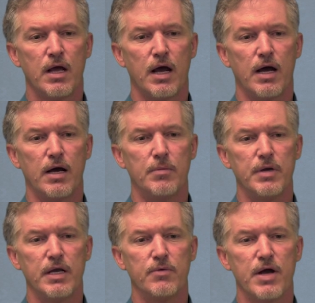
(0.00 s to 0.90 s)

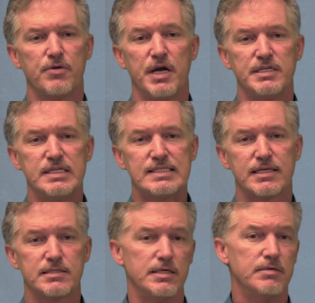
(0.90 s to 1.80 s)
In around
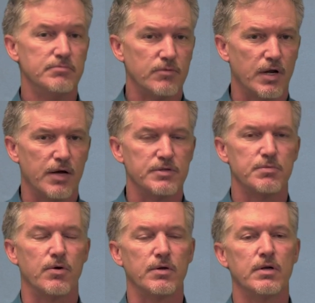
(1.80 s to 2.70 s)
1960, when I was
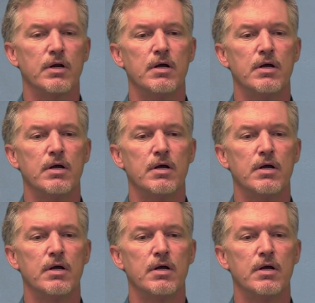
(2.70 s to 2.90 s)
born,